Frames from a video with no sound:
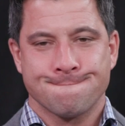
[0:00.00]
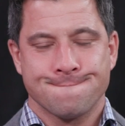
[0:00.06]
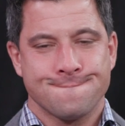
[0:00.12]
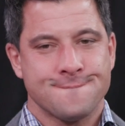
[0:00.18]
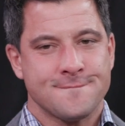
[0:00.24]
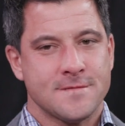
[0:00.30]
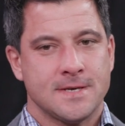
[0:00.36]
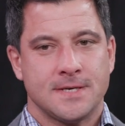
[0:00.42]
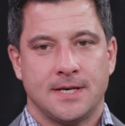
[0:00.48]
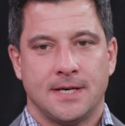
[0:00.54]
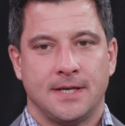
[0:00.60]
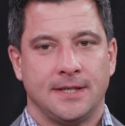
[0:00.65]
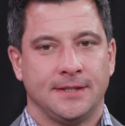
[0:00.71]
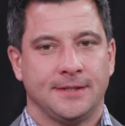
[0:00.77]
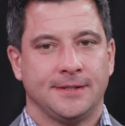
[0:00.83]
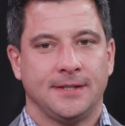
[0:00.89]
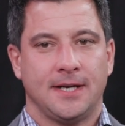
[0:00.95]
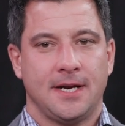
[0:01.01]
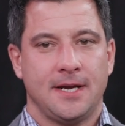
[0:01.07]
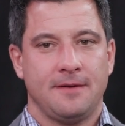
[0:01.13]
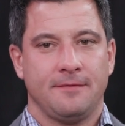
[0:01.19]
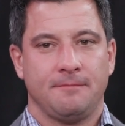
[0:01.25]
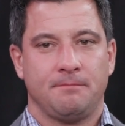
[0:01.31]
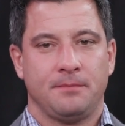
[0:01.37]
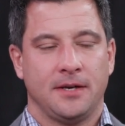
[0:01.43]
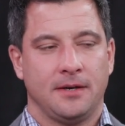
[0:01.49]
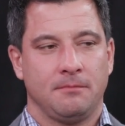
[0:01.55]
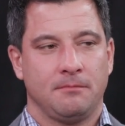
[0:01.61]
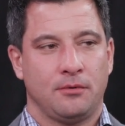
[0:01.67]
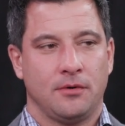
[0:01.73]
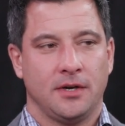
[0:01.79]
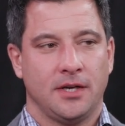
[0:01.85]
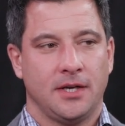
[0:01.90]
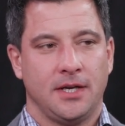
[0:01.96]
I said, I haven't
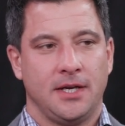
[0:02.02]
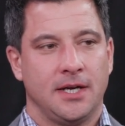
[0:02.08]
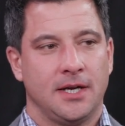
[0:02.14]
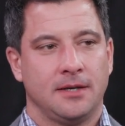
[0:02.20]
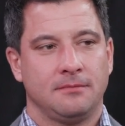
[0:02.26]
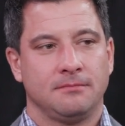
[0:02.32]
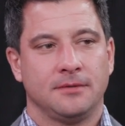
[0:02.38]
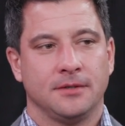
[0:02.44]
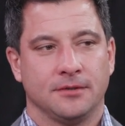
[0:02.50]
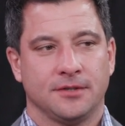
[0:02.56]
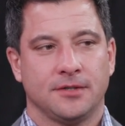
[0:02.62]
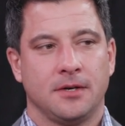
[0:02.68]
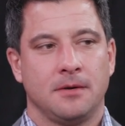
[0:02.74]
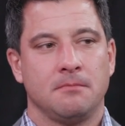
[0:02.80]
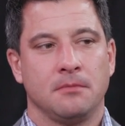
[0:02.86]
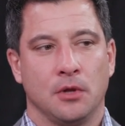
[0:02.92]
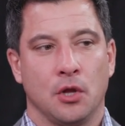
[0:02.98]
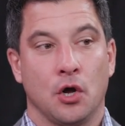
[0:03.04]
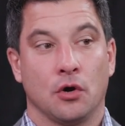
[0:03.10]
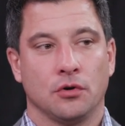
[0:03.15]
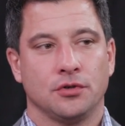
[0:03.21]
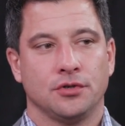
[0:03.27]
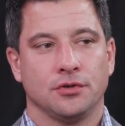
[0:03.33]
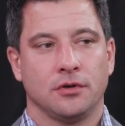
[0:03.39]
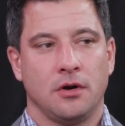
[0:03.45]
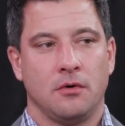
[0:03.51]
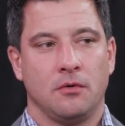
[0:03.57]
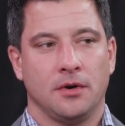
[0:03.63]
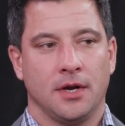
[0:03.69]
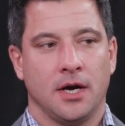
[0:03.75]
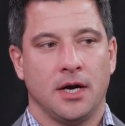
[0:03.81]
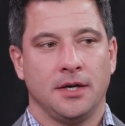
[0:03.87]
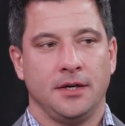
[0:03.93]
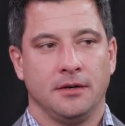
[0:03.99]
pinpointed it yet. There's something larger going
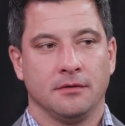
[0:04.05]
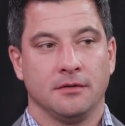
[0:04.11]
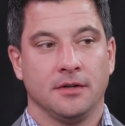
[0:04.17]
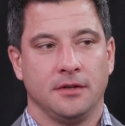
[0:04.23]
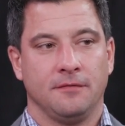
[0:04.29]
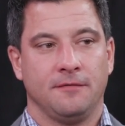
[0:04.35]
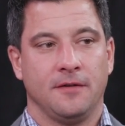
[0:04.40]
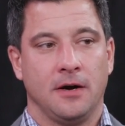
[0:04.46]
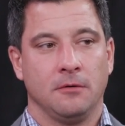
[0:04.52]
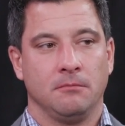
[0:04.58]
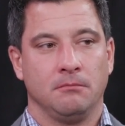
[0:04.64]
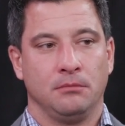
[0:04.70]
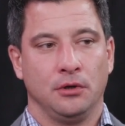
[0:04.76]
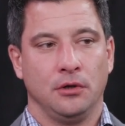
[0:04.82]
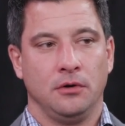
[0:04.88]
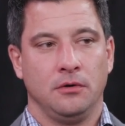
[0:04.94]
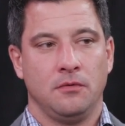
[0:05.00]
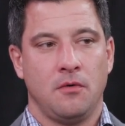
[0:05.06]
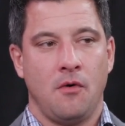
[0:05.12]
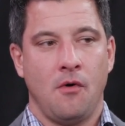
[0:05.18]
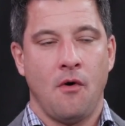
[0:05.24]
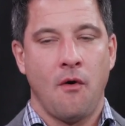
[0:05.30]
on here than the Fontainebleau.